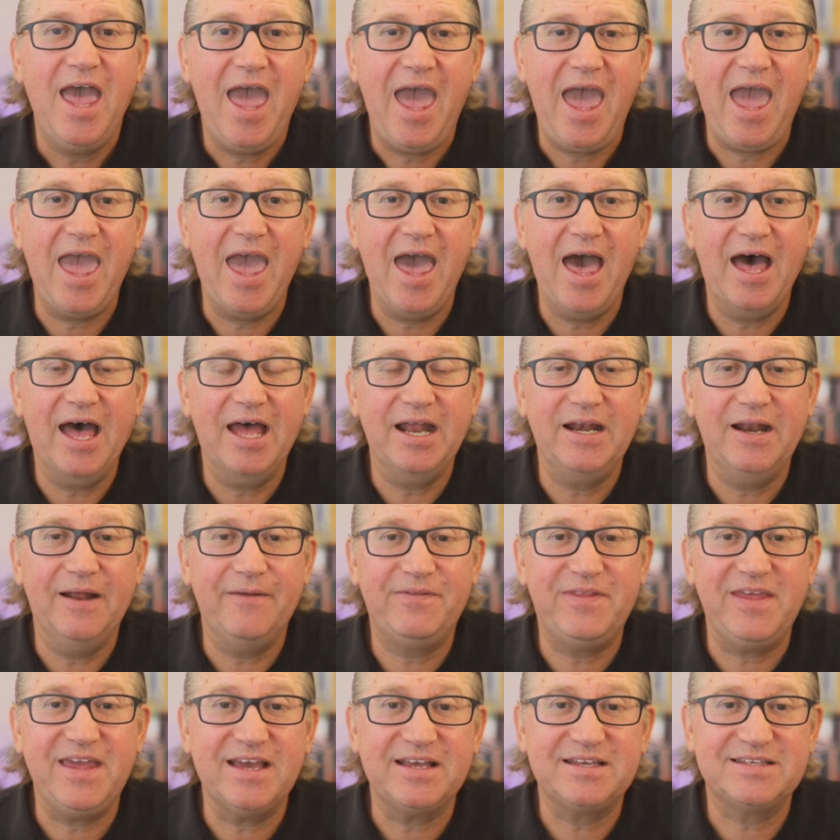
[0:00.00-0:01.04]
And
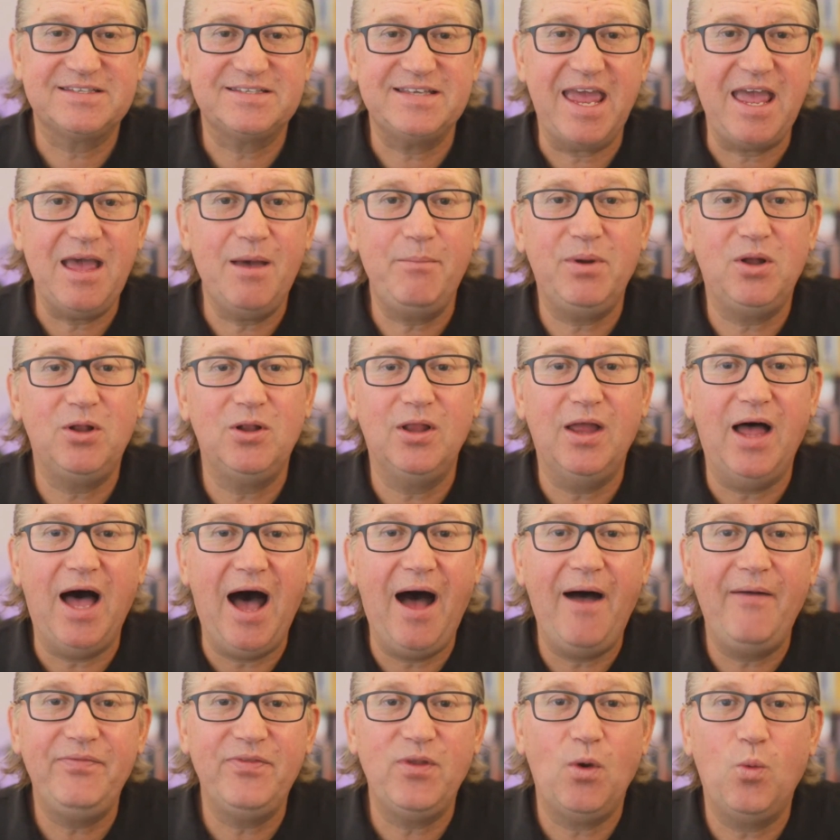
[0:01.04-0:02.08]
the example
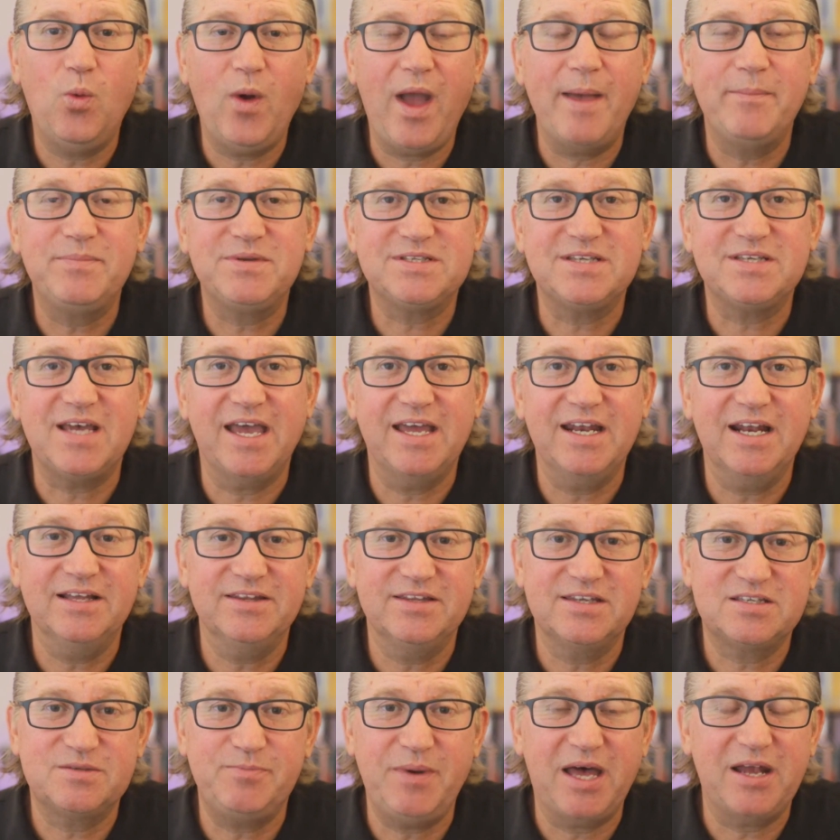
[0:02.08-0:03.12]
on the website, on the
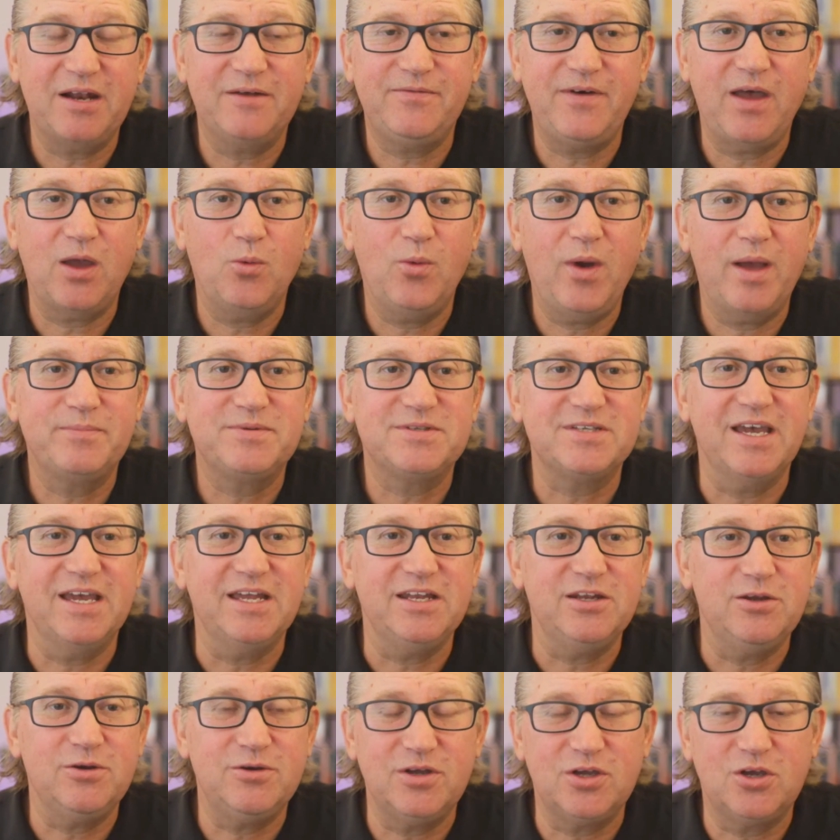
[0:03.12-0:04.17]
Spotify website,
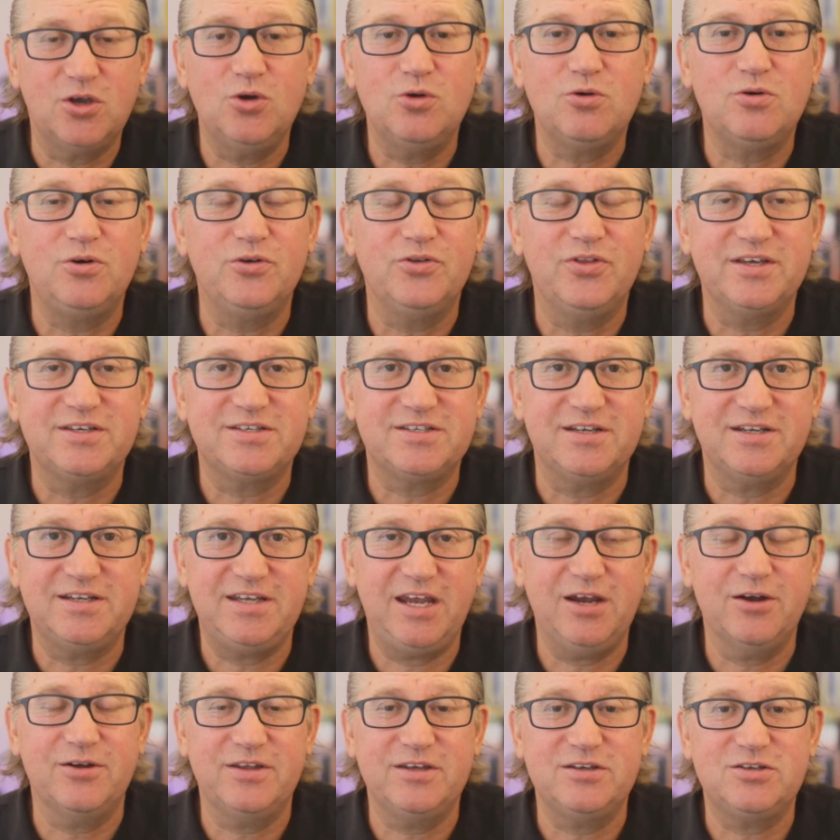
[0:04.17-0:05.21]
you can Google this to
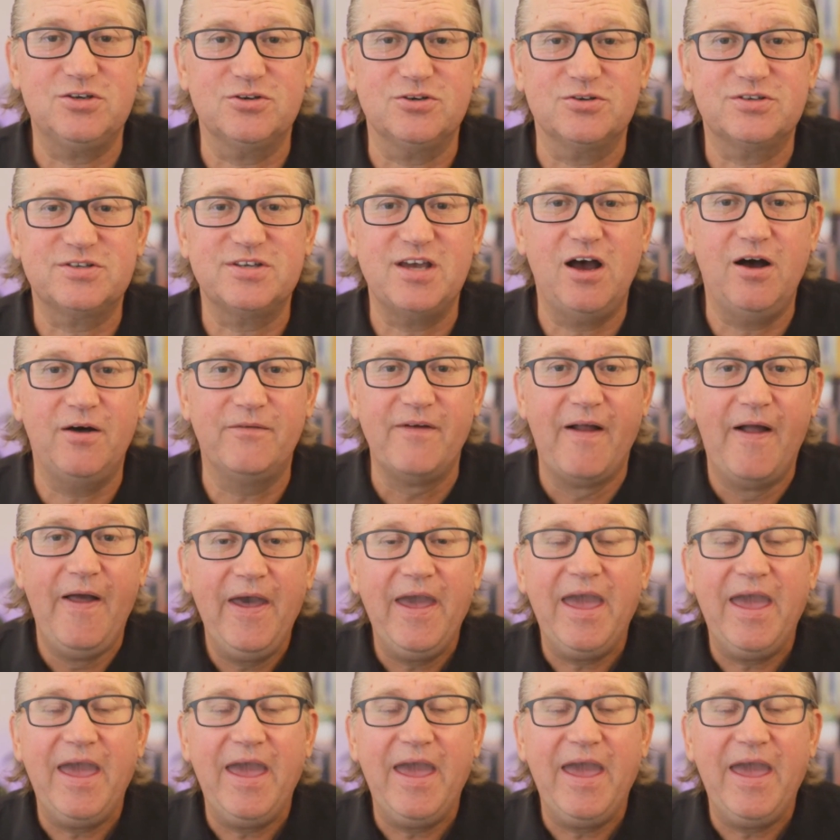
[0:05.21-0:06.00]
hear this yourself.